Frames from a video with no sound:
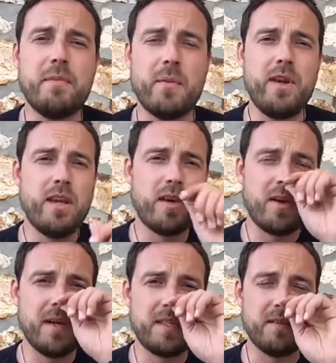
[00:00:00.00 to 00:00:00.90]
But I'm really
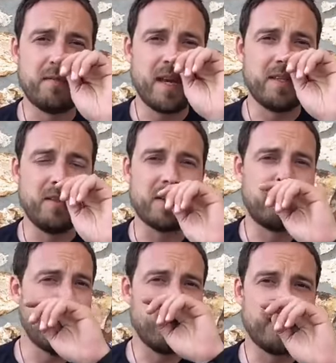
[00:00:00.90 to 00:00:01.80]
curious if that's your
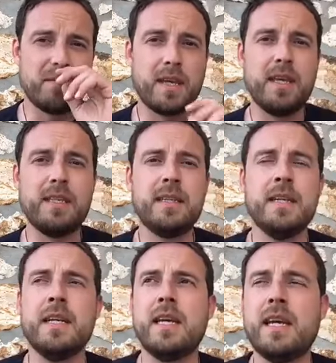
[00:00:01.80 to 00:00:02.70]
experience because
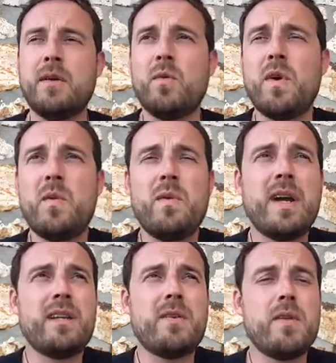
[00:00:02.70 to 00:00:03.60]
when we
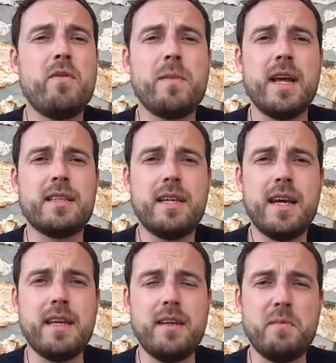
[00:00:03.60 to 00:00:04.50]
went around the room last
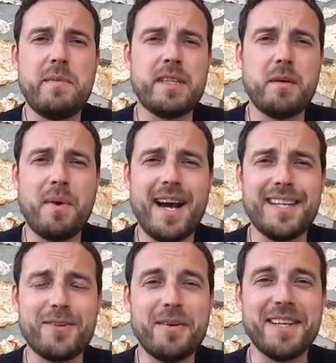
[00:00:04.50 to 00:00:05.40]
night, you know, maybe it's a
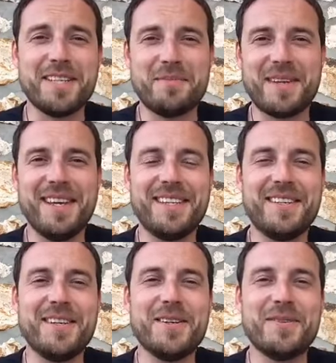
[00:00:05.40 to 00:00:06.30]
biased audience because,
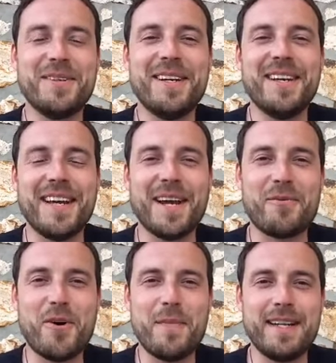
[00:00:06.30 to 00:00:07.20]
you know, uh,
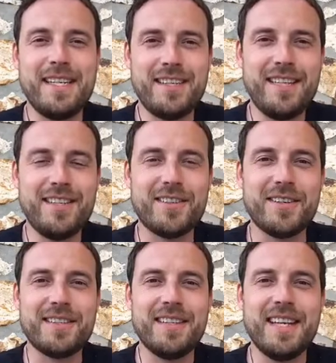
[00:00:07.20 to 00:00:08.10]
we're all meditation
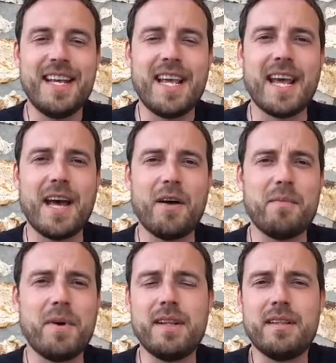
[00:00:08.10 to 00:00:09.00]
teachers, uh,
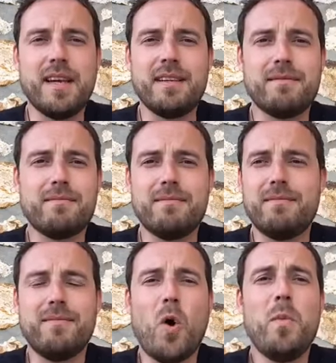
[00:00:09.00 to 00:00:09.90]
but like
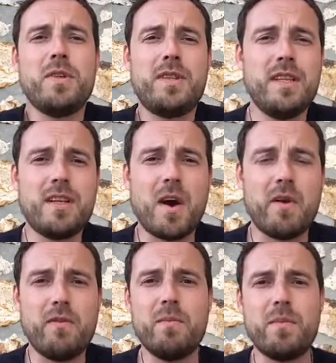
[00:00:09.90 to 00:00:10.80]
almost the entire
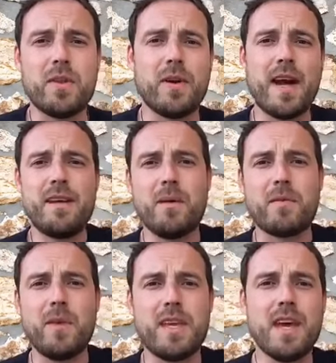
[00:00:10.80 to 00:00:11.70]
room put their hand up
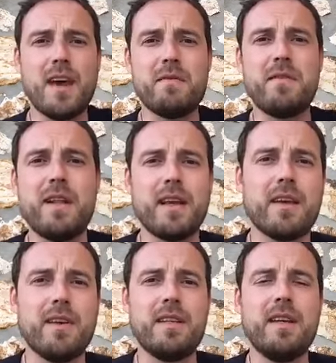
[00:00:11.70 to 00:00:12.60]
going, yeah, I felt like
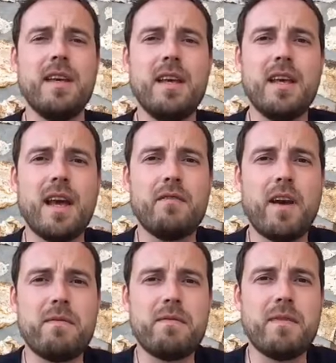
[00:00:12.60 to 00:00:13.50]
I've had, I've,
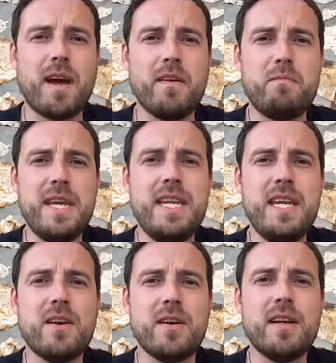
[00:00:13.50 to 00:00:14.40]
I've, I've been
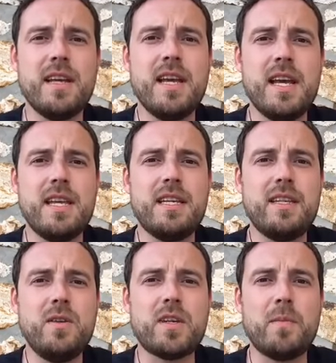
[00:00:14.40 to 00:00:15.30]
here to
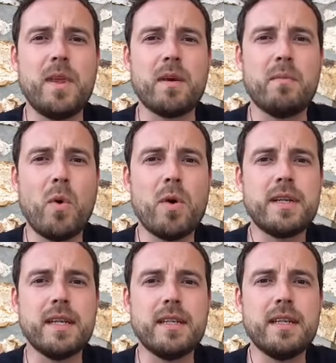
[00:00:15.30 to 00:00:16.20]
do something
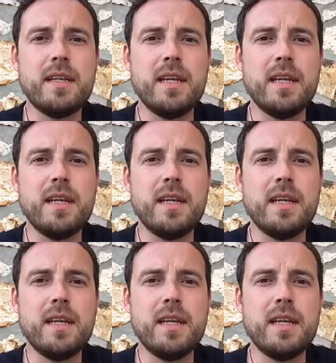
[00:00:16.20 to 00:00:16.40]
important.